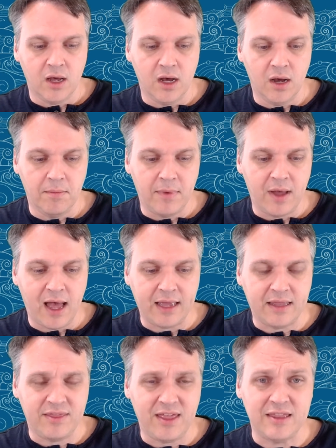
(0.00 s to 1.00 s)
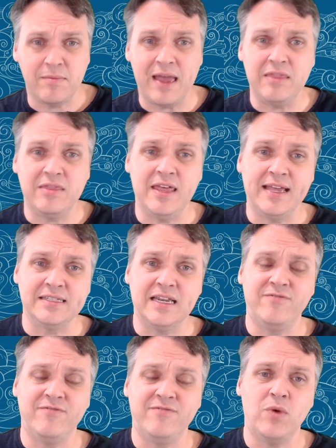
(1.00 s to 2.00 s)
I think the main thing is that
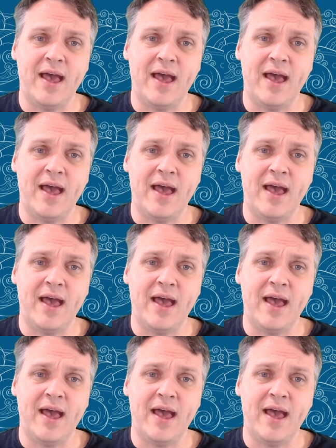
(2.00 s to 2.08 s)
if you